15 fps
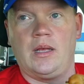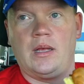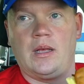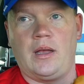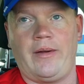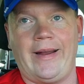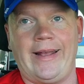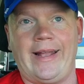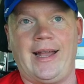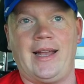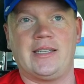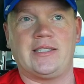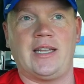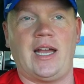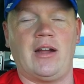Alrighty,
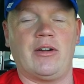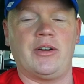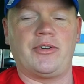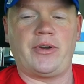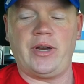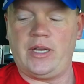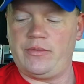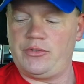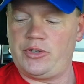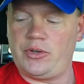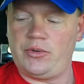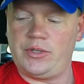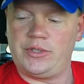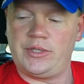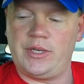guys, now our drink of
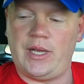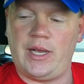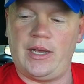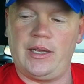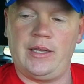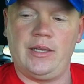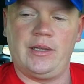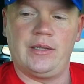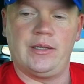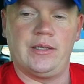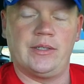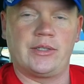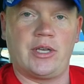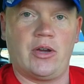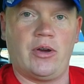choice today
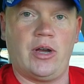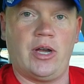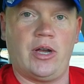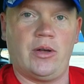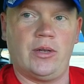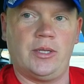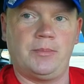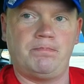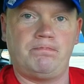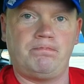is Coca-Cola.